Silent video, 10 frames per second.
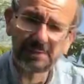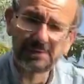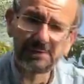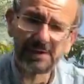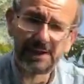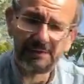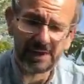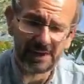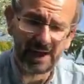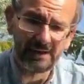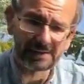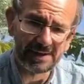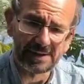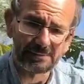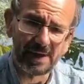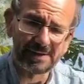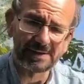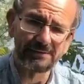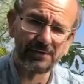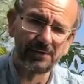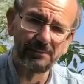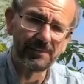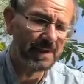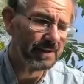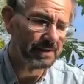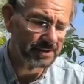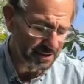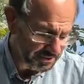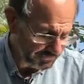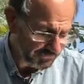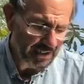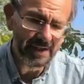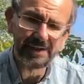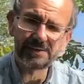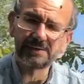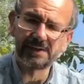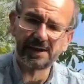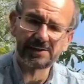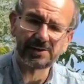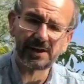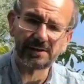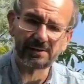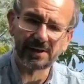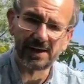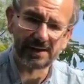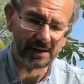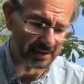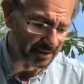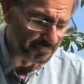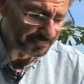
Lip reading: at all leaving it out in its basic form. It'll just fade to a nice gentle grey colour.